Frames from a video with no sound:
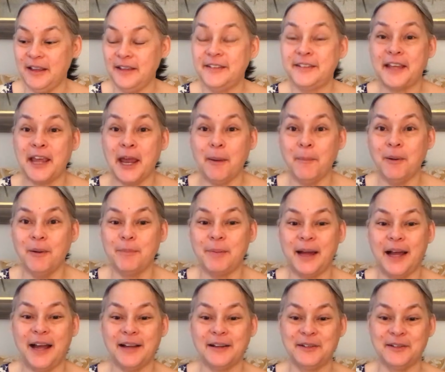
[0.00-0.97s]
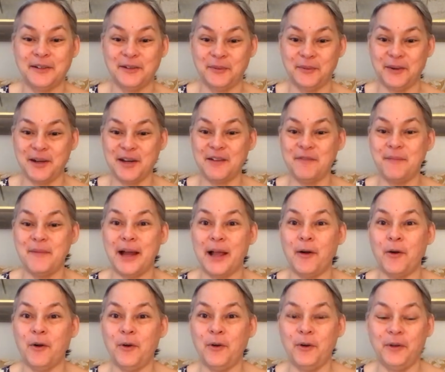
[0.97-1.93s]
scamper back to one of my
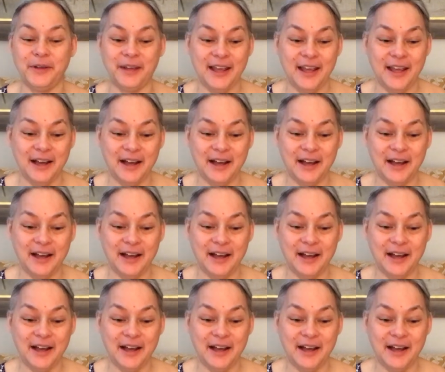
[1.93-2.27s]
old